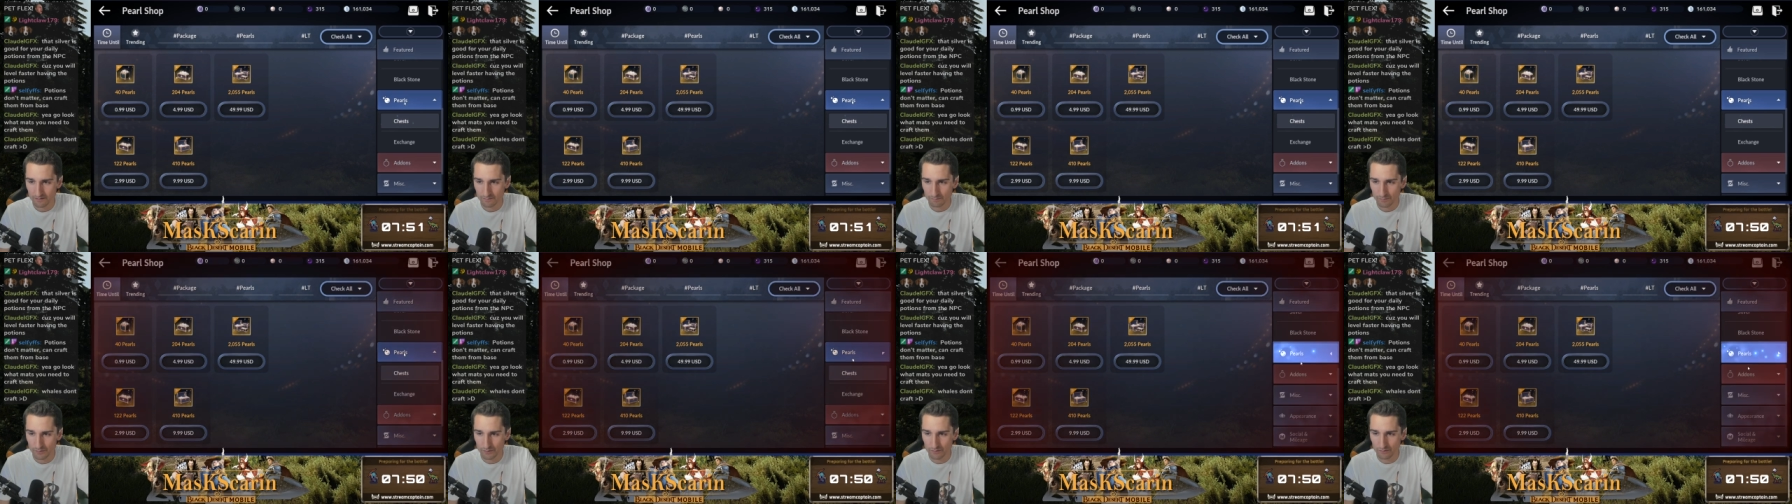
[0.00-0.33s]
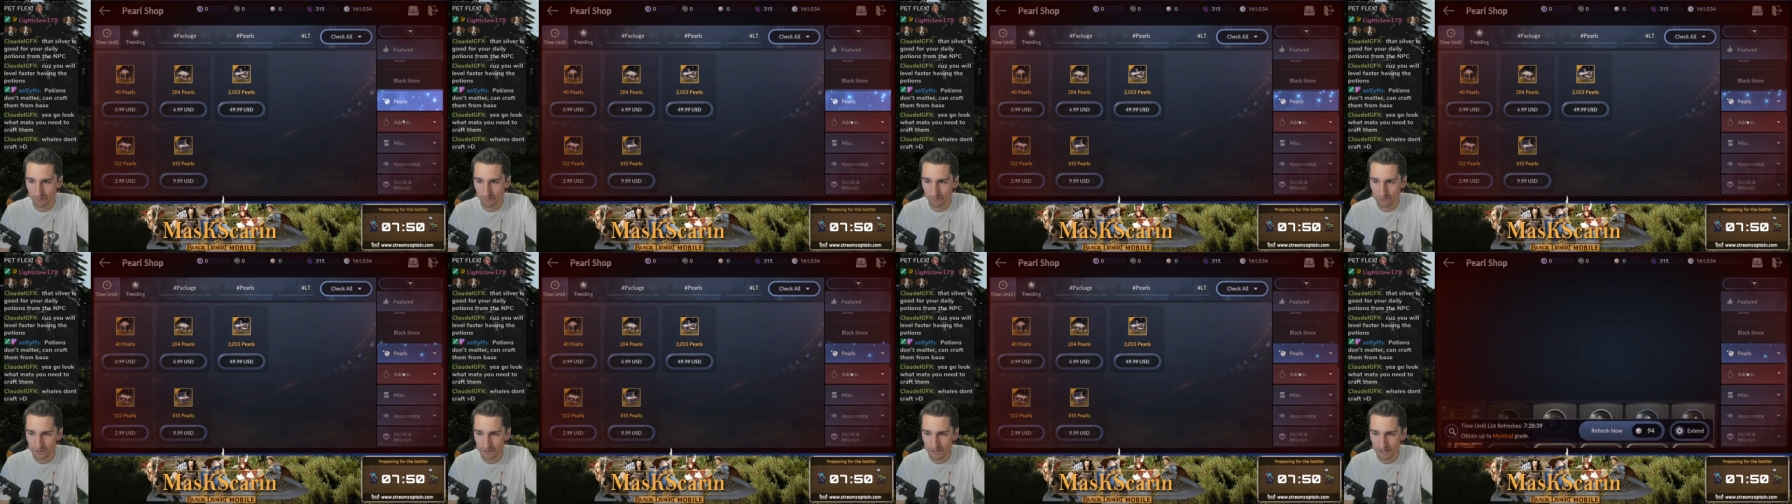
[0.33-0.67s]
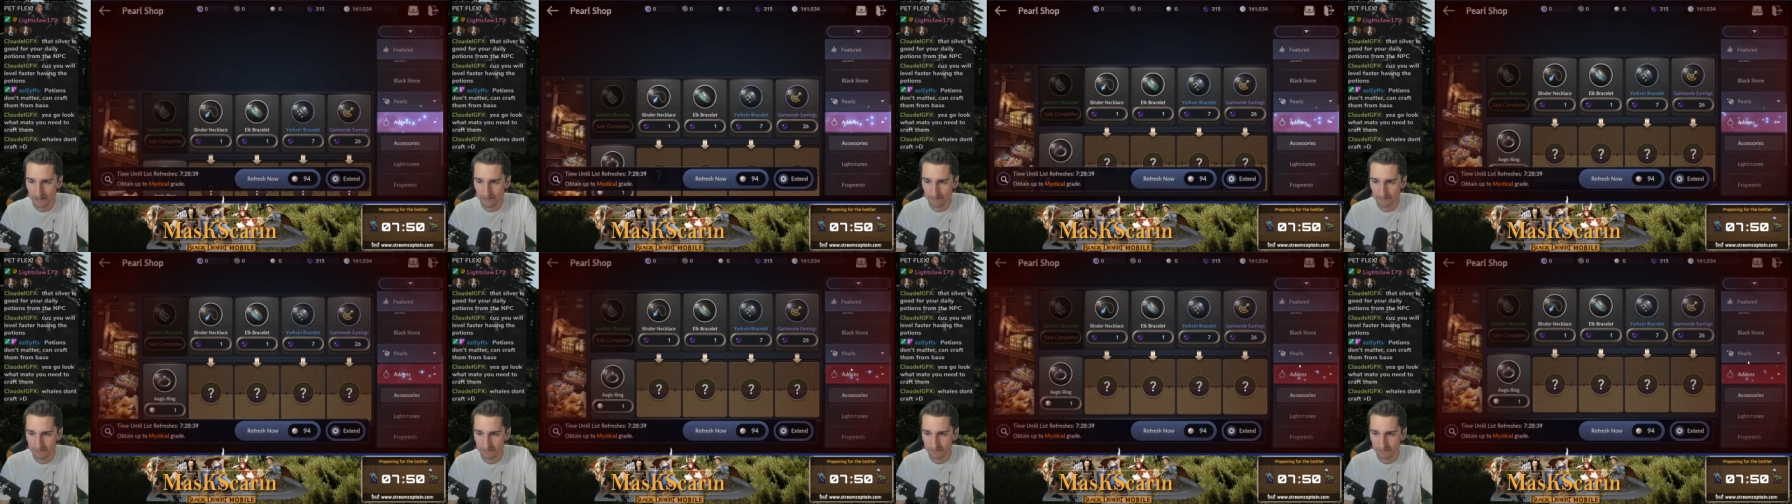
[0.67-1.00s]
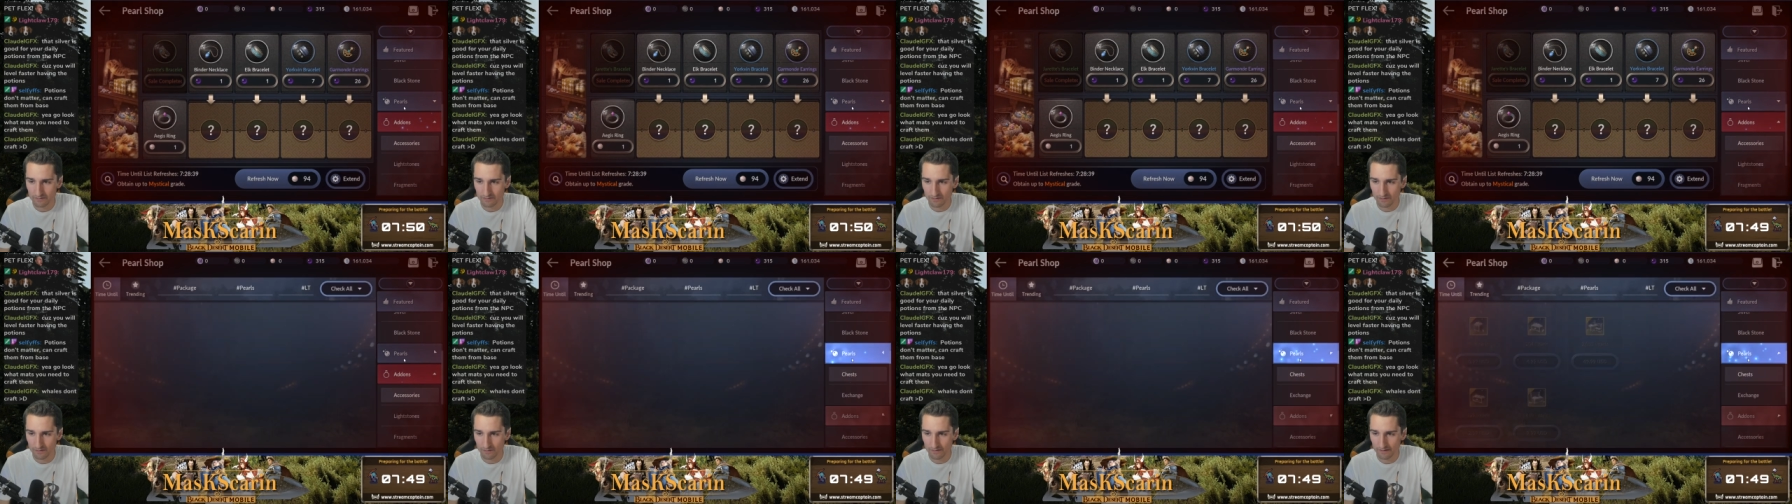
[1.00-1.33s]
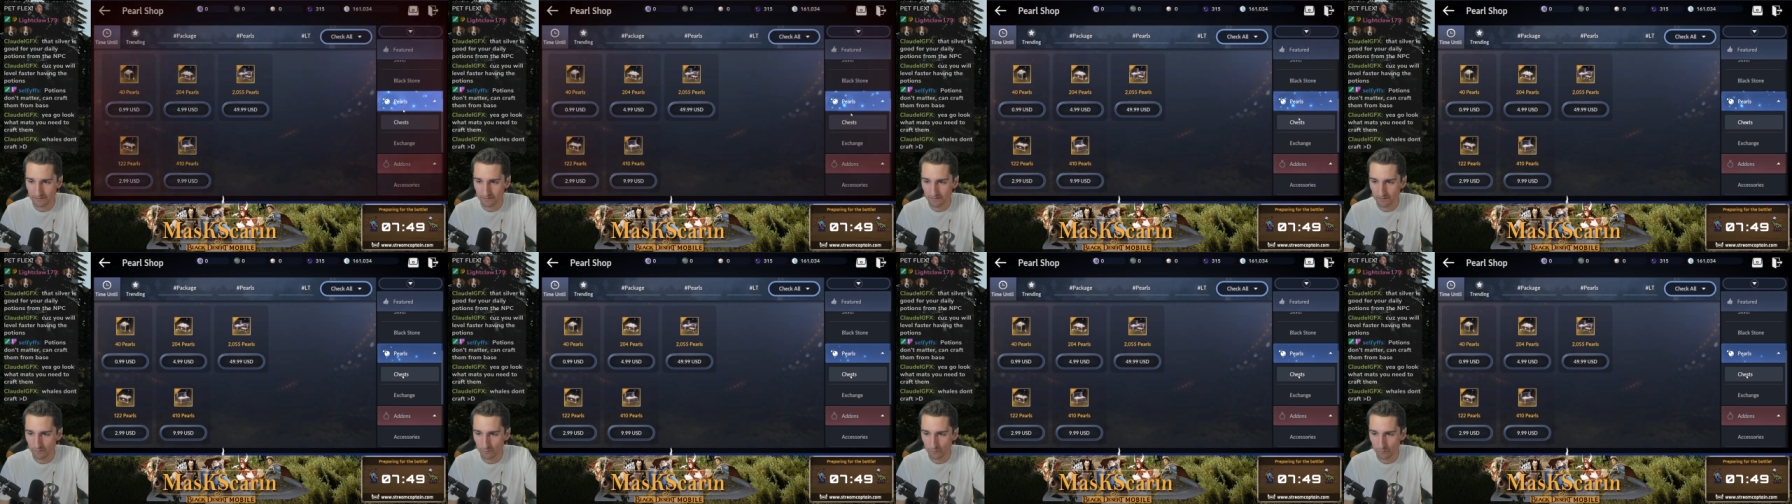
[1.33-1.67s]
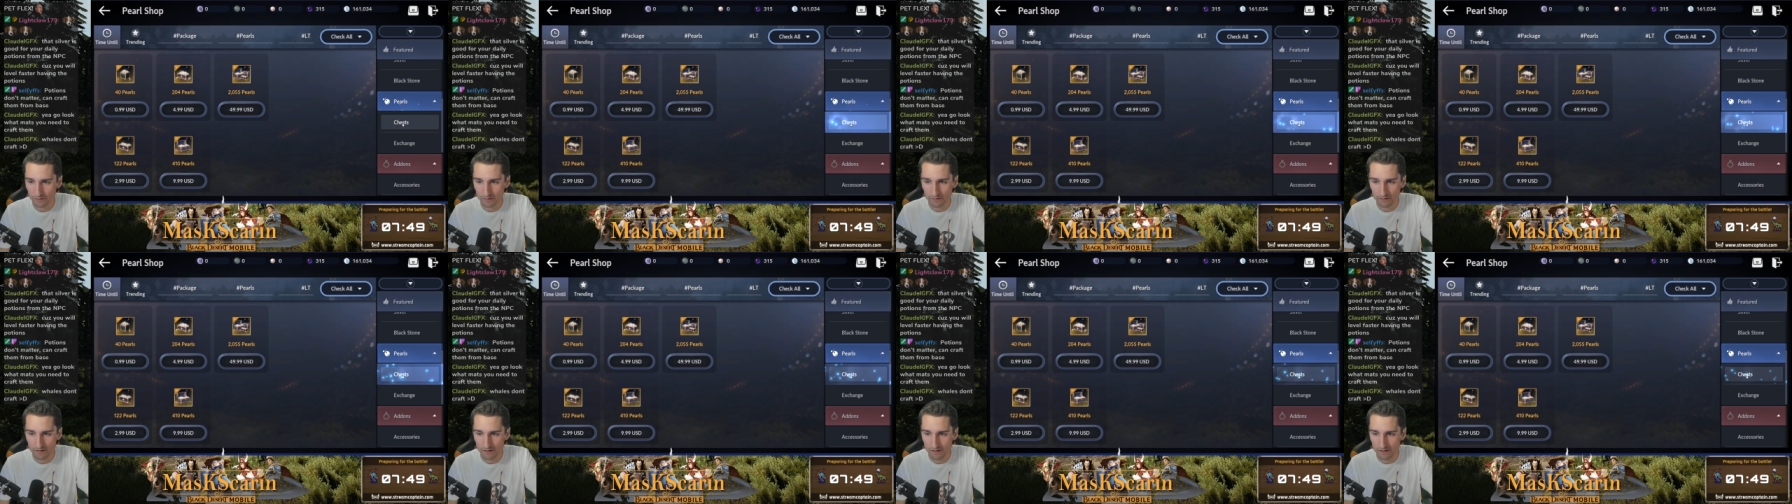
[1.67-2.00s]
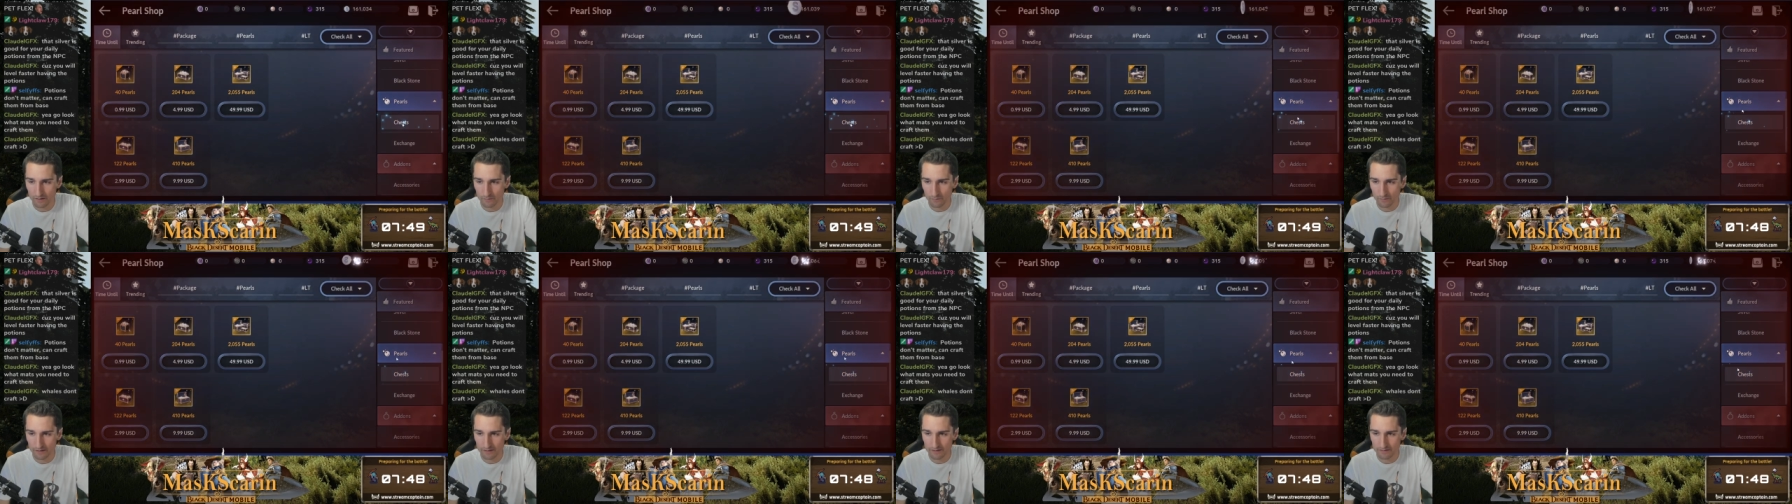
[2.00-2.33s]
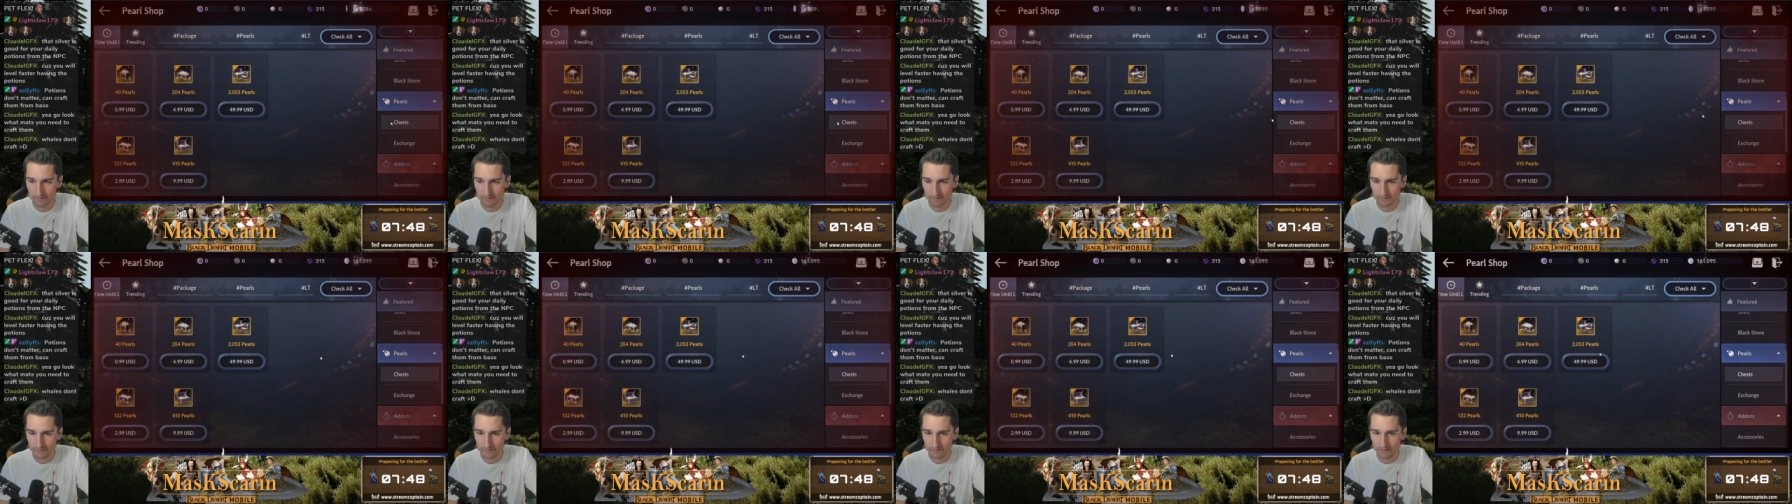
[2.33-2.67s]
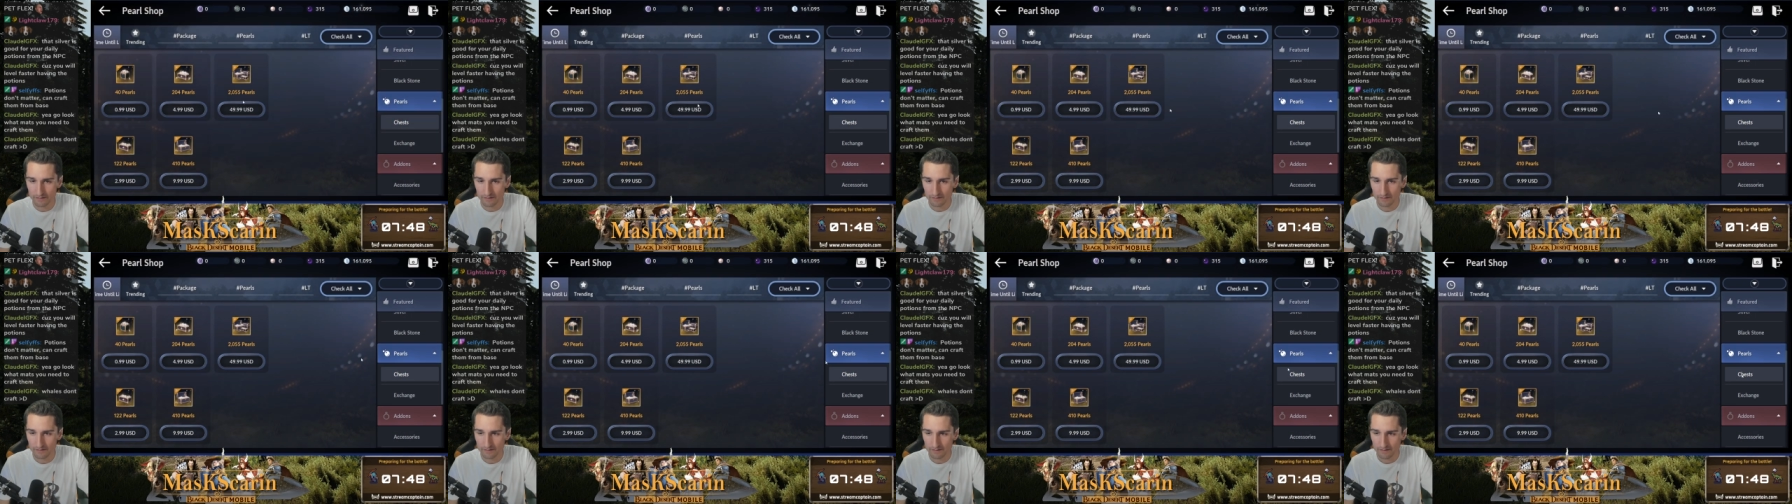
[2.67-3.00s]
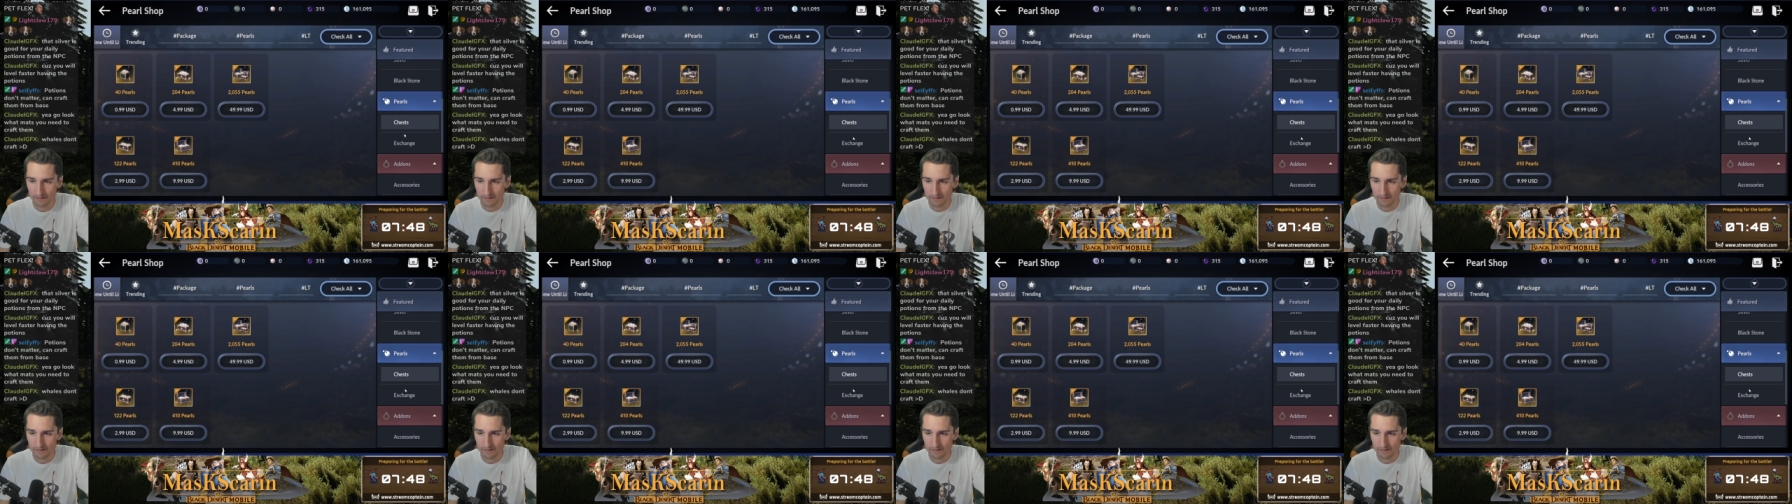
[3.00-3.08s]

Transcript: Pearl chests. Oh, that's a really odd way to uh,